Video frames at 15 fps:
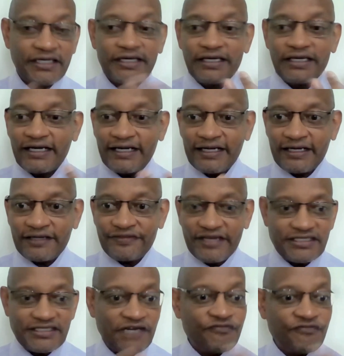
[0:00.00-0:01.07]
that
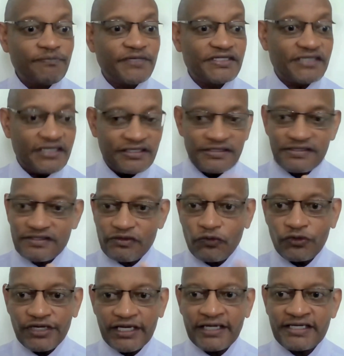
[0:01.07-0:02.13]
every business
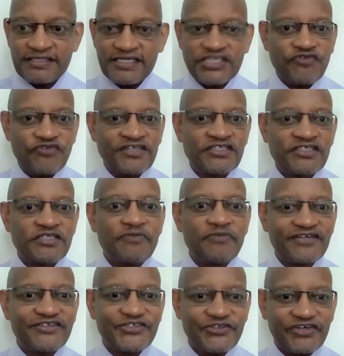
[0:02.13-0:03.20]
owner is a strategy
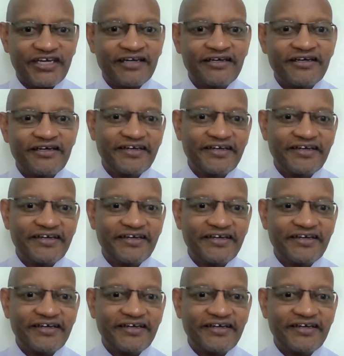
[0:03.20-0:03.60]
practitioner,